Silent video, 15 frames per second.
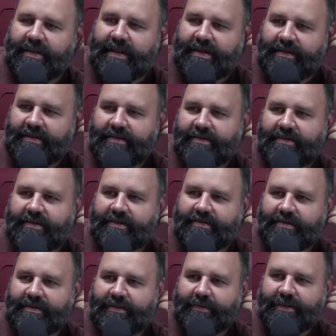You know, you guys
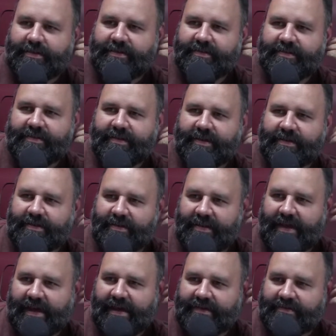think about it. This is like the
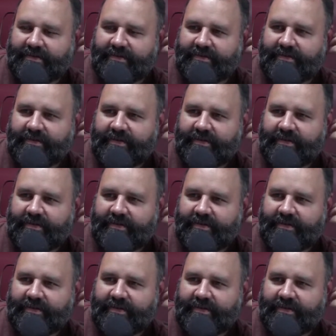last,